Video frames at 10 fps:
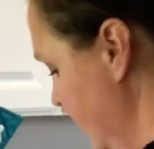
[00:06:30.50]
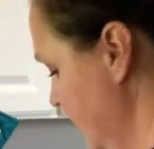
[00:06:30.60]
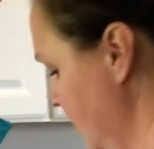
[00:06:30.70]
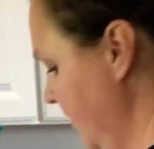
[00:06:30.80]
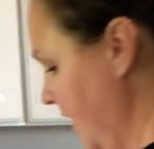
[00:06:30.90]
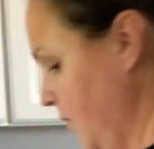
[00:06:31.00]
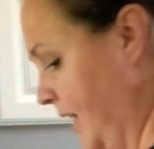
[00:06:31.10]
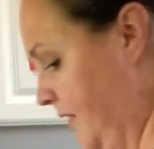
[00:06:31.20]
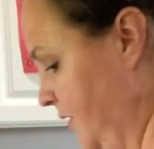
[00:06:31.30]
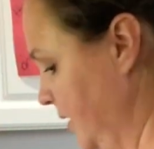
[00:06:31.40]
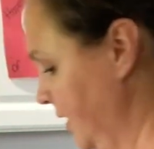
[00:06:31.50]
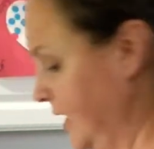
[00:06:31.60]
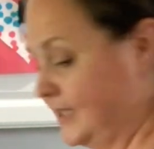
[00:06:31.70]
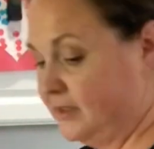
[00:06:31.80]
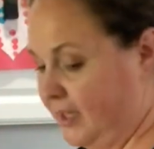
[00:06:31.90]
So we've got quite a few here.
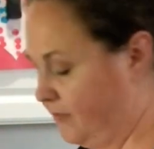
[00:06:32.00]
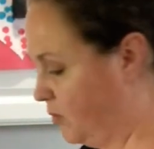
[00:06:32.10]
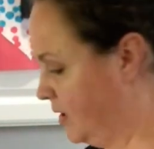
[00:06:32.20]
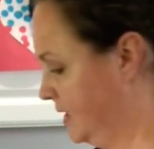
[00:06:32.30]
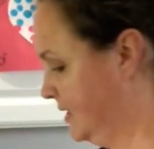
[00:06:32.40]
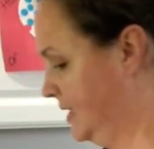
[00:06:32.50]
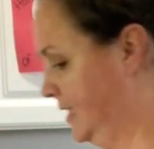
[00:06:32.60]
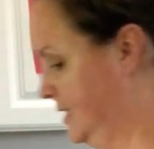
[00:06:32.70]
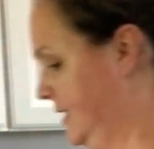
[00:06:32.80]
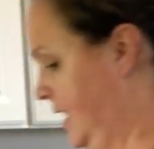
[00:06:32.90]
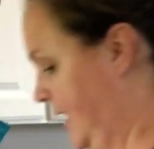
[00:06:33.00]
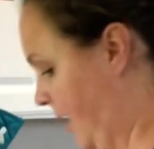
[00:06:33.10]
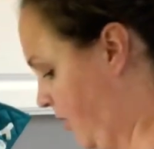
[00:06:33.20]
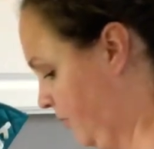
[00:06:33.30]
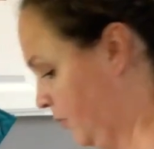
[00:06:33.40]
I still have more in the sink to take
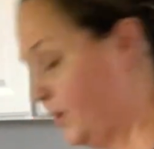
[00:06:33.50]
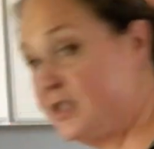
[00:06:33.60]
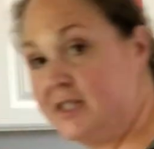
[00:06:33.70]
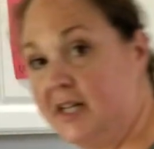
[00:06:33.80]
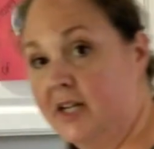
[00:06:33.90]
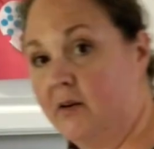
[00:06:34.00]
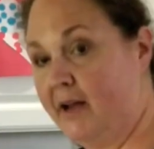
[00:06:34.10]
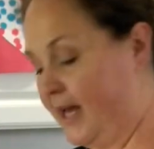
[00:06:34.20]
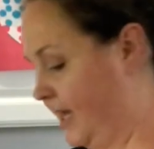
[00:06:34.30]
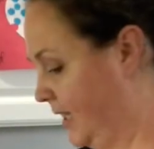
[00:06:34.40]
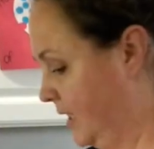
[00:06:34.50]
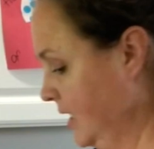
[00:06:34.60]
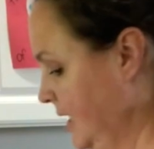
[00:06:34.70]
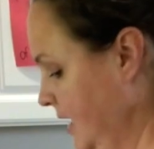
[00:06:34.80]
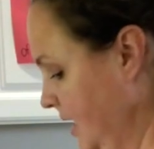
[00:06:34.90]
out, but we're just going to go ahead
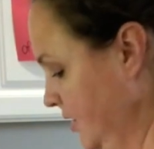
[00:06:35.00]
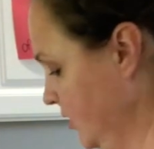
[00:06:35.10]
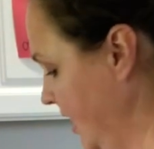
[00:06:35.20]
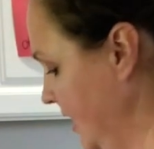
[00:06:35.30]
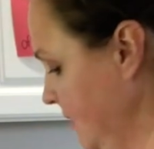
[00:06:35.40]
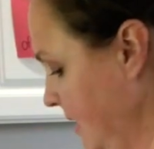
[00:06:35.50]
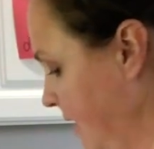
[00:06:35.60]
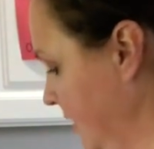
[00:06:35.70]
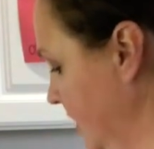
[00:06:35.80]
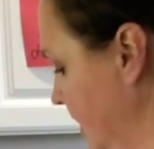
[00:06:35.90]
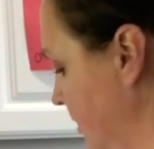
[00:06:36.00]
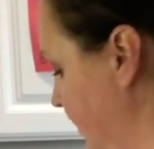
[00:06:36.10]
and dry them out a little